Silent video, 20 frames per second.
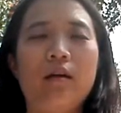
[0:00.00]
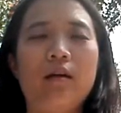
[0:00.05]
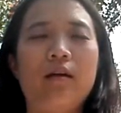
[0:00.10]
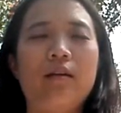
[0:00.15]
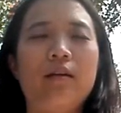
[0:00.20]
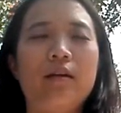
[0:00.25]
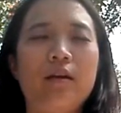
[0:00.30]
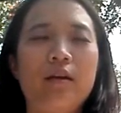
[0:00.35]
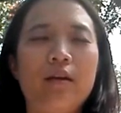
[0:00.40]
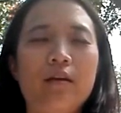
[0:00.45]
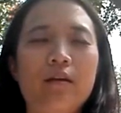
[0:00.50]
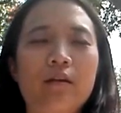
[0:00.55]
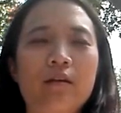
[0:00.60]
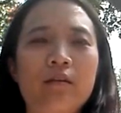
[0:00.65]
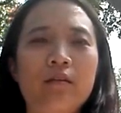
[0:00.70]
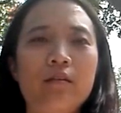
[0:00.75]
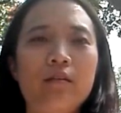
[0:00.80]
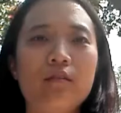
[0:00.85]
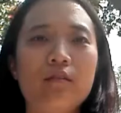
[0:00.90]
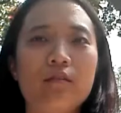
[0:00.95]
And
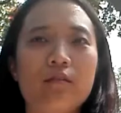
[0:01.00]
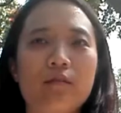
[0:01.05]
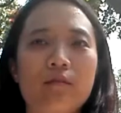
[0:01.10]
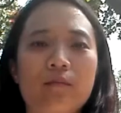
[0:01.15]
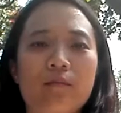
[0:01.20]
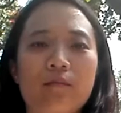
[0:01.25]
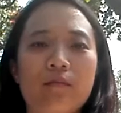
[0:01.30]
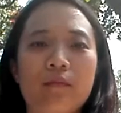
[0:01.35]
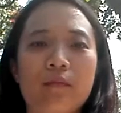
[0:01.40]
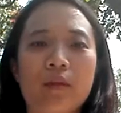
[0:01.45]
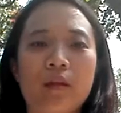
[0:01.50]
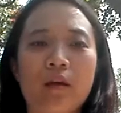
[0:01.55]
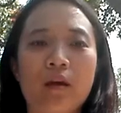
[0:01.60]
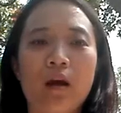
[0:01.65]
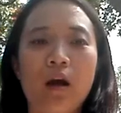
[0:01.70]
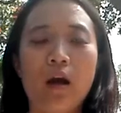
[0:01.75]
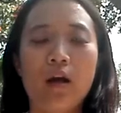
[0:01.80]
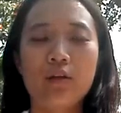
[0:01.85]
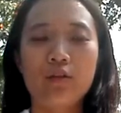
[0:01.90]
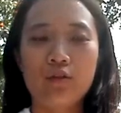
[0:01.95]
here,
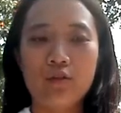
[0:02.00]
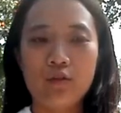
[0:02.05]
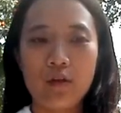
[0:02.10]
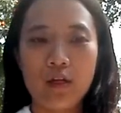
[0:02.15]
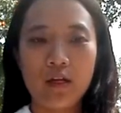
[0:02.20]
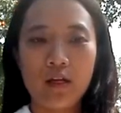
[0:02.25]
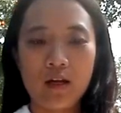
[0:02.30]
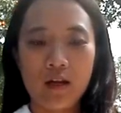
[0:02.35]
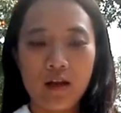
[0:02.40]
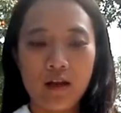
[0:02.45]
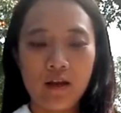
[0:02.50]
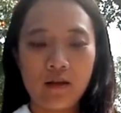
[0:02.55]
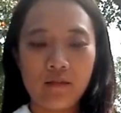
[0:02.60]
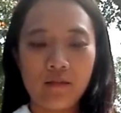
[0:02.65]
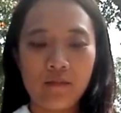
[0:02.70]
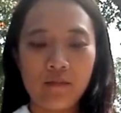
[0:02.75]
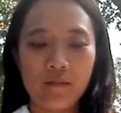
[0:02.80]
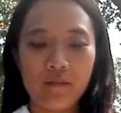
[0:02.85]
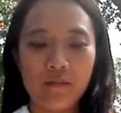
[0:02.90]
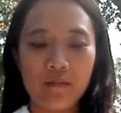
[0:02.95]
I truly claim
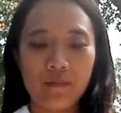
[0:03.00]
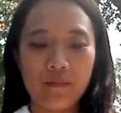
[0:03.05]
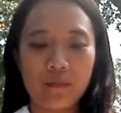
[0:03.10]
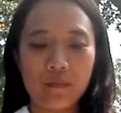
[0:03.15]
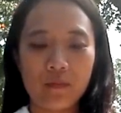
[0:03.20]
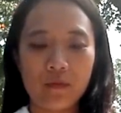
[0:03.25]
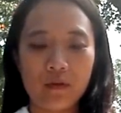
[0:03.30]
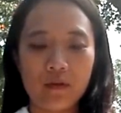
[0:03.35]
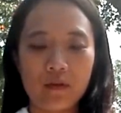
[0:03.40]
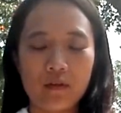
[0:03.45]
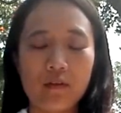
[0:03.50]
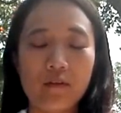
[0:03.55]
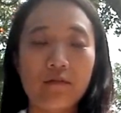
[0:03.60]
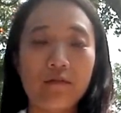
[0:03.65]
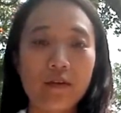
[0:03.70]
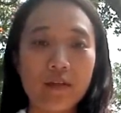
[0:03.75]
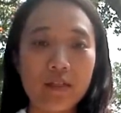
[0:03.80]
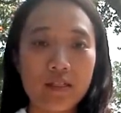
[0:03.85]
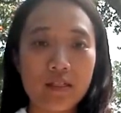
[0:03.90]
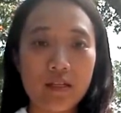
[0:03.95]
the
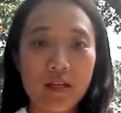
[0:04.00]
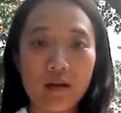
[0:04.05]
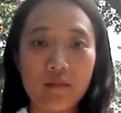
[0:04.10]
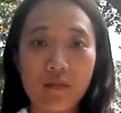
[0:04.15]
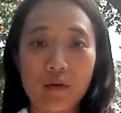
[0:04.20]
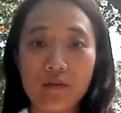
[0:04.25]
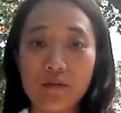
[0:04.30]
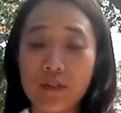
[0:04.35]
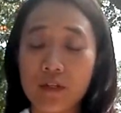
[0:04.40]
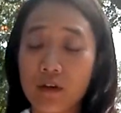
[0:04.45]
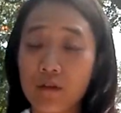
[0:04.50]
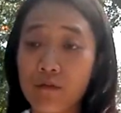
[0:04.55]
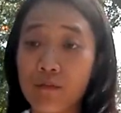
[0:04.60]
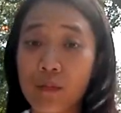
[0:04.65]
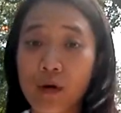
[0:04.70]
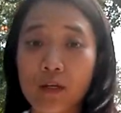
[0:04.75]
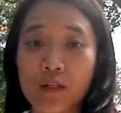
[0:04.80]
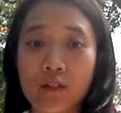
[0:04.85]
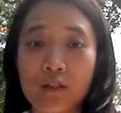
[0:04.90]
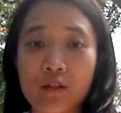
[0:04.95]
first step of self
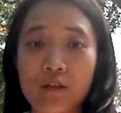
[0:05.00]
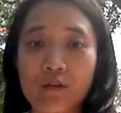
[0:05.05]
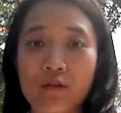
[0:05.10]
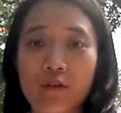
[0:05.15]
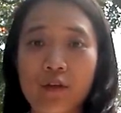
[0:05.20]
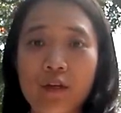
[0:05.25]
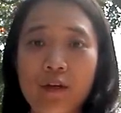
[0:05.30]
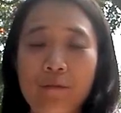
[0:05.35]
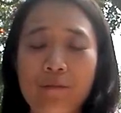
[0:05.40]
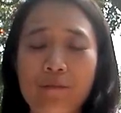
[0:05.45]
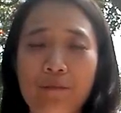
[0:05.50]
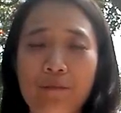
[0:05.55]
mastery.